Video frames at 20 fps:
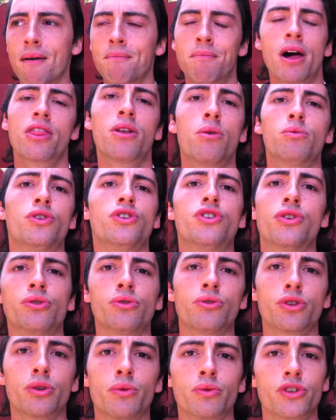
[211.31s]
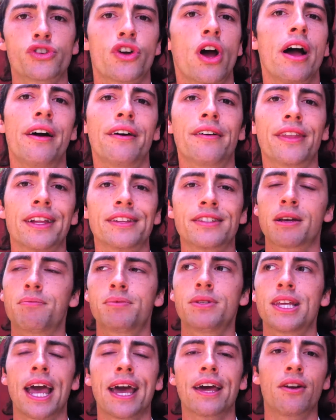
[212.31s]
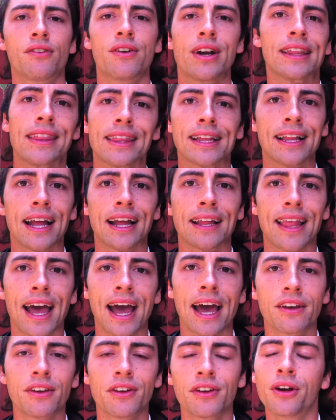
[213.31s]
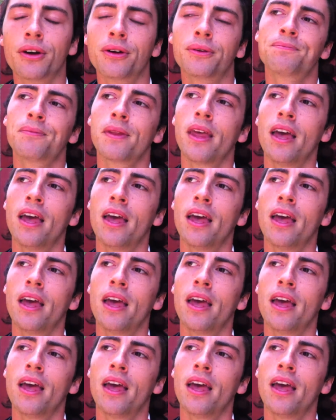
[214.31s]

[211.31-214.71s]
a mother would do to a child that's upset or anything like that, you know?